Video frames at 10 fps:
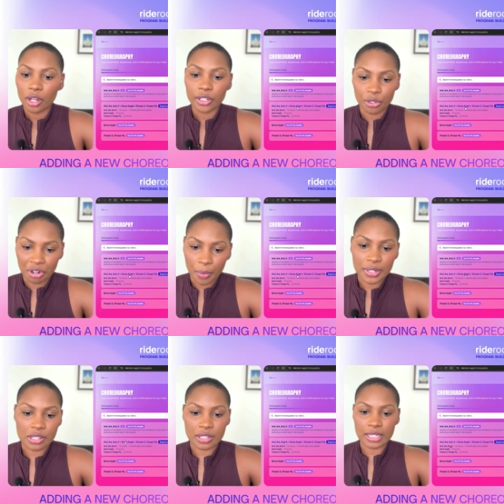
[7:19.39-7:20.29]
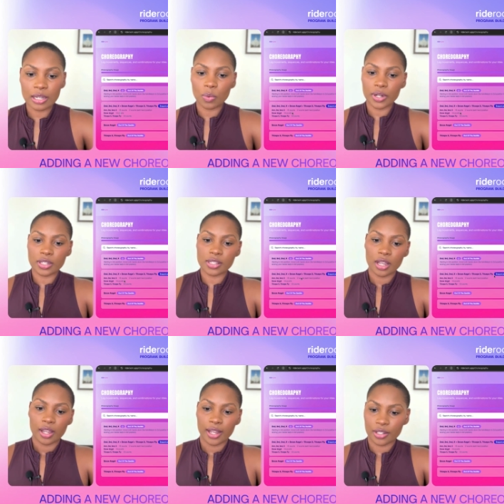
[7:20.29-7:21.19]
You know it's a sequence.
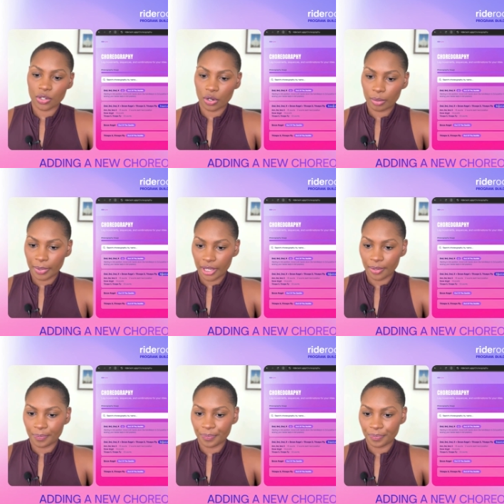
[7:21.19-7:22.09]
It's going to be,